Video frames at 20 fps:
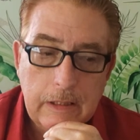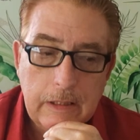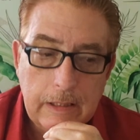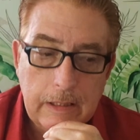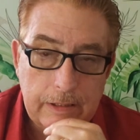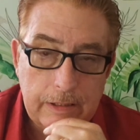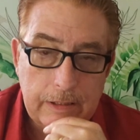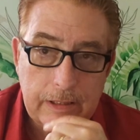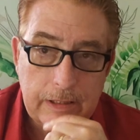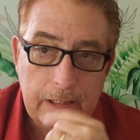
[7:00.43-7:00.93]

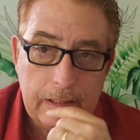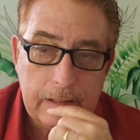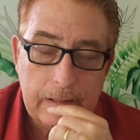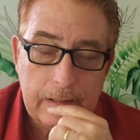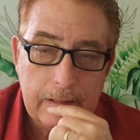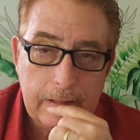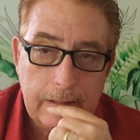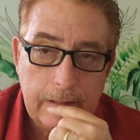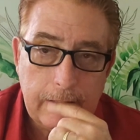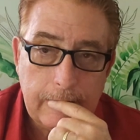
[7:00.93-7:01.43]
I said,
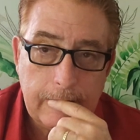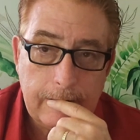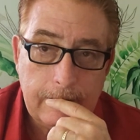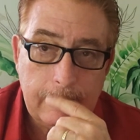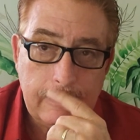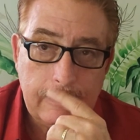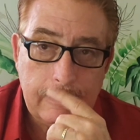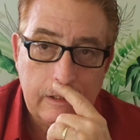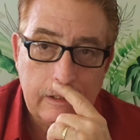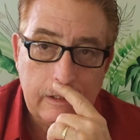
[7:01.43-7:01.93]

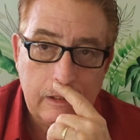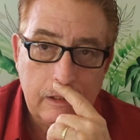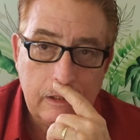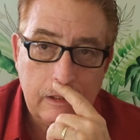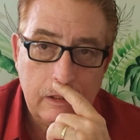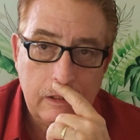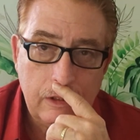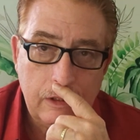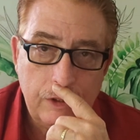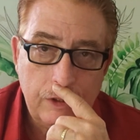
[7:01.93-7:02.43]

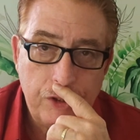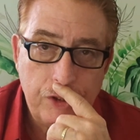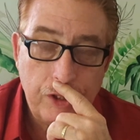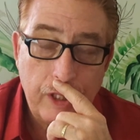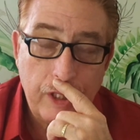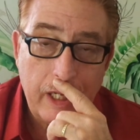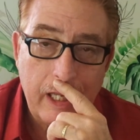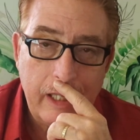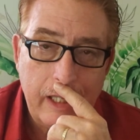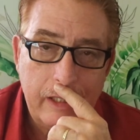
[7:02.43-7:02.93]

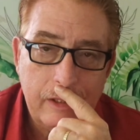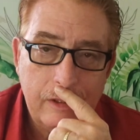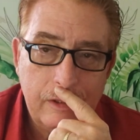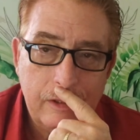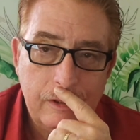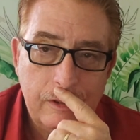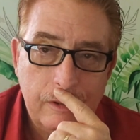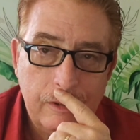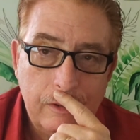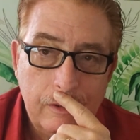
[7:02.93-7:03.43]
should I?
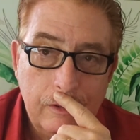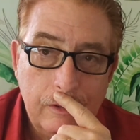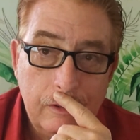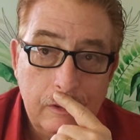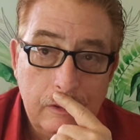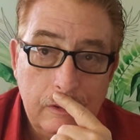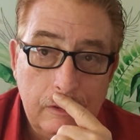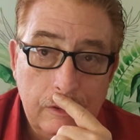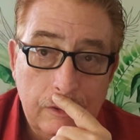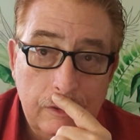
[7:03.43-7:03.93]

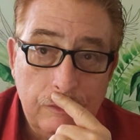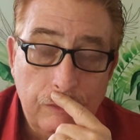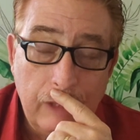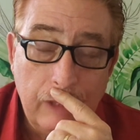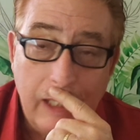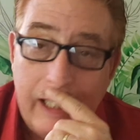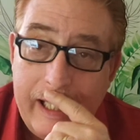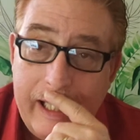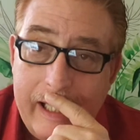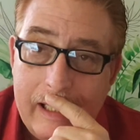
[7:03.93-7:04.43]

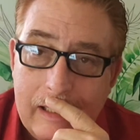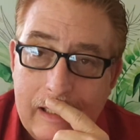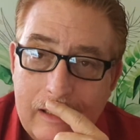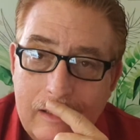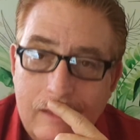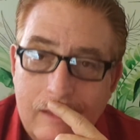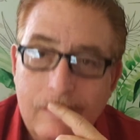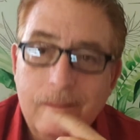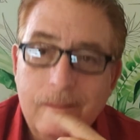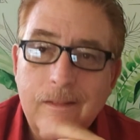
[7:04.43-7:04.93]
Really? He
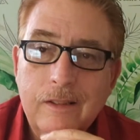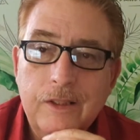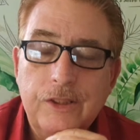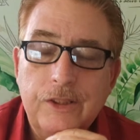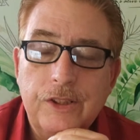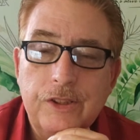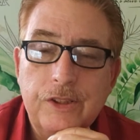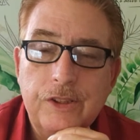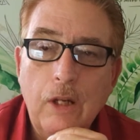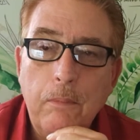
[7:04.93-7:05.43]

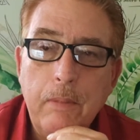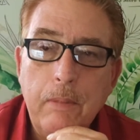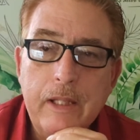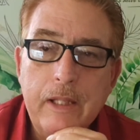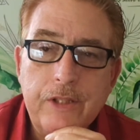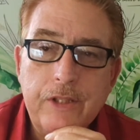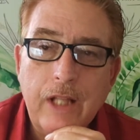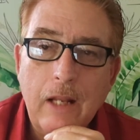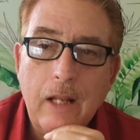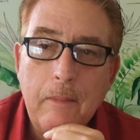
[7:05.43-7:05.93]
says, no, please
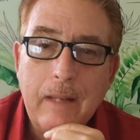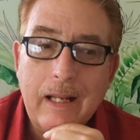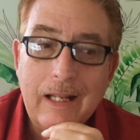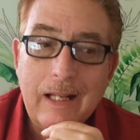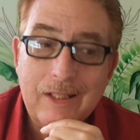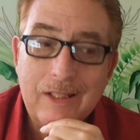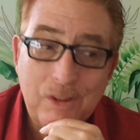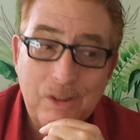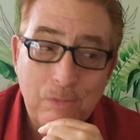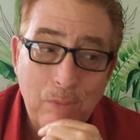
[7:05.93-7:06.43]
tell about it. I
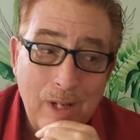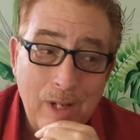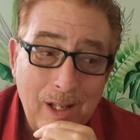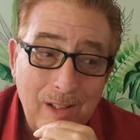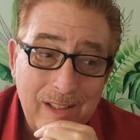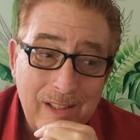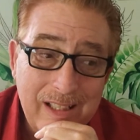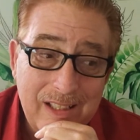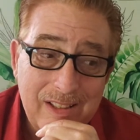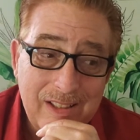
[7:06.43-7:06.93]
said,
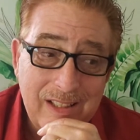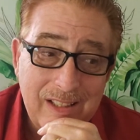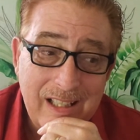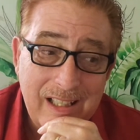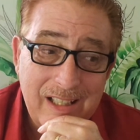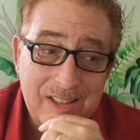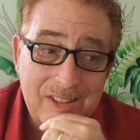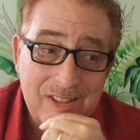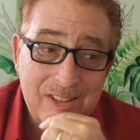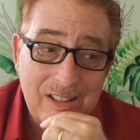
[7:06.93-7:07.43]
well,
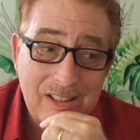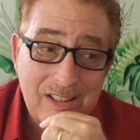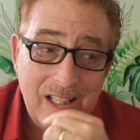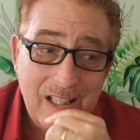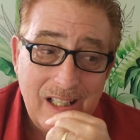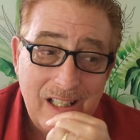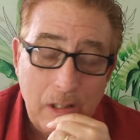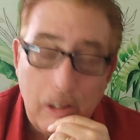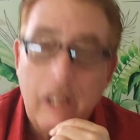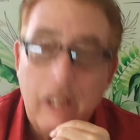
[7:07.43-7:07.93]

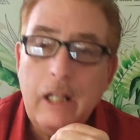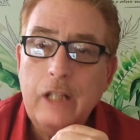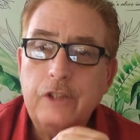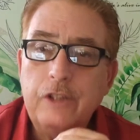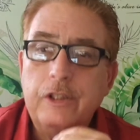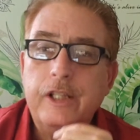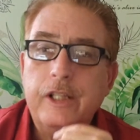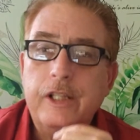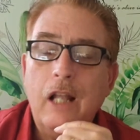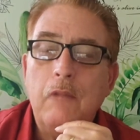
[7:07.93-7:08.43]

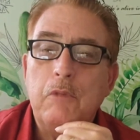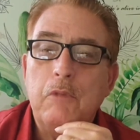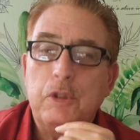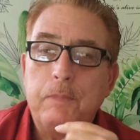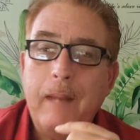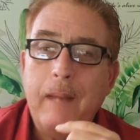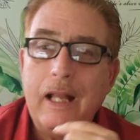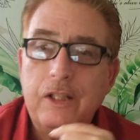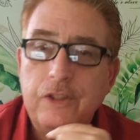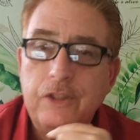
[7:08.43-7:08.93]
tell them it's
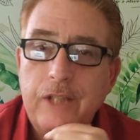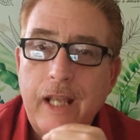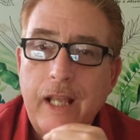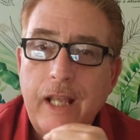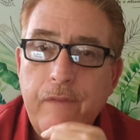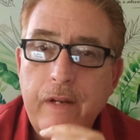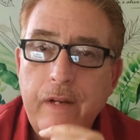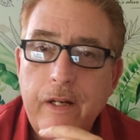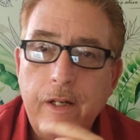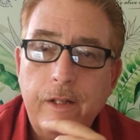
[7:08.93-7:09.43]
about
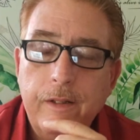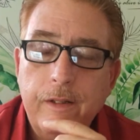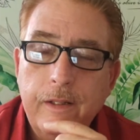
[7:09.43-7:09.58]
safe here.